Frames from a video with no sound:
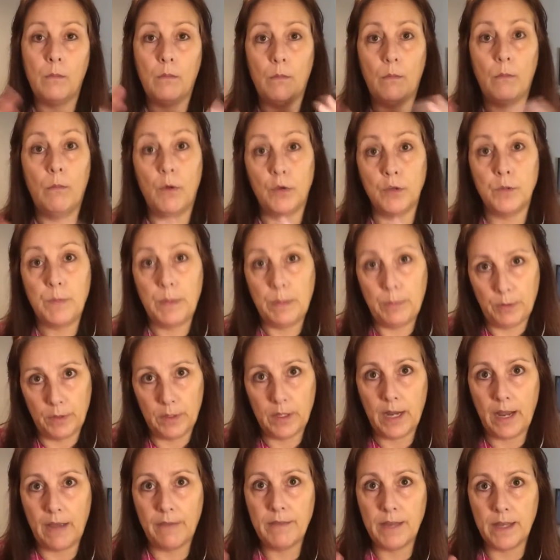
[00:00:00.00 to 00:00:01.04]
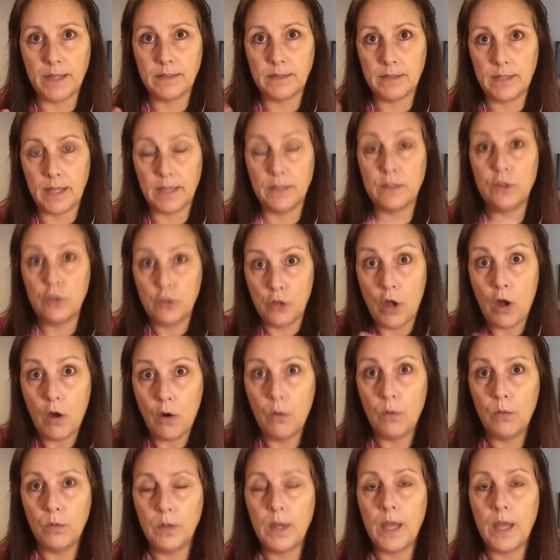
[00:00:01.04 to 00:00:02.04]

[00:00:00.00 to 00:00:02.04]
most people that have that sense know,